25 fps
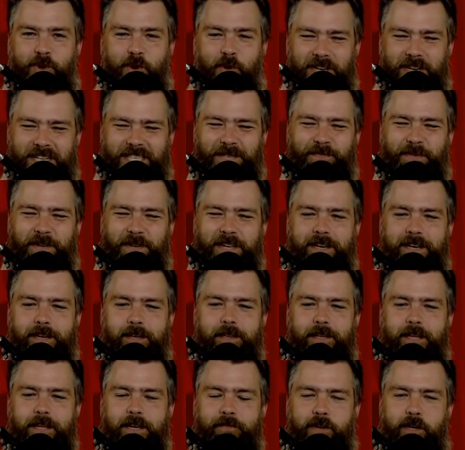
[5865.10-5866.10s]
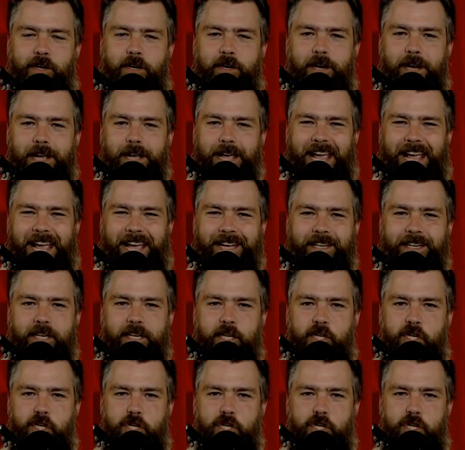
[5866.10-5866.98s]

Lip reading: Crispin Glover and